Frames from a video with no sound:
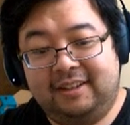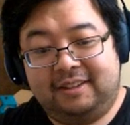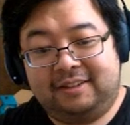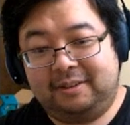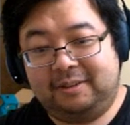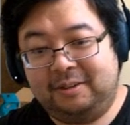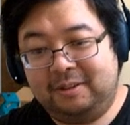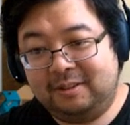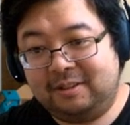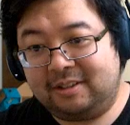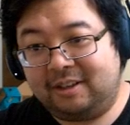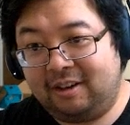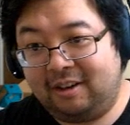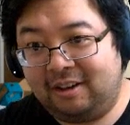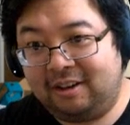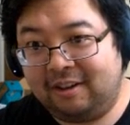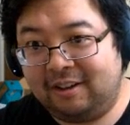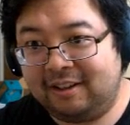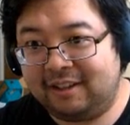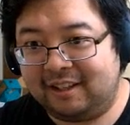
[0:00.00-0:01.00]
those are
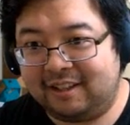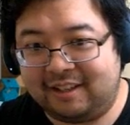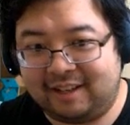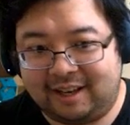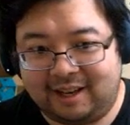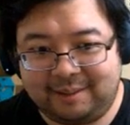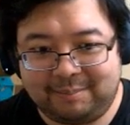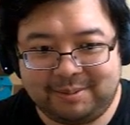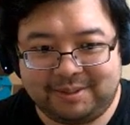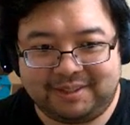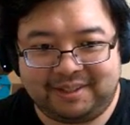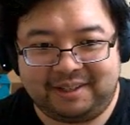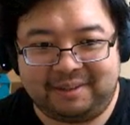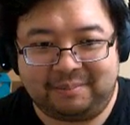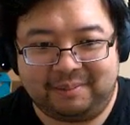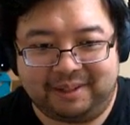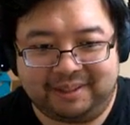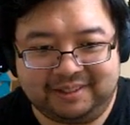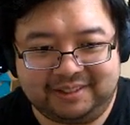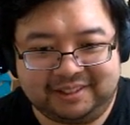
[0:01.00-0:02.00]
all the types in
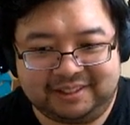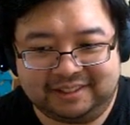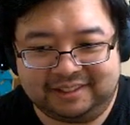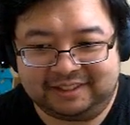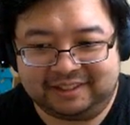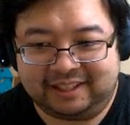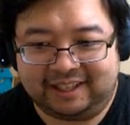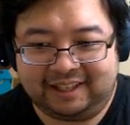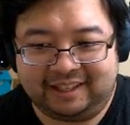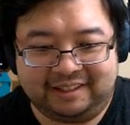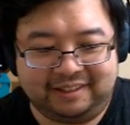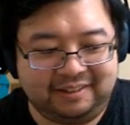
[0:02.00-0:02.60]
Monster Strike.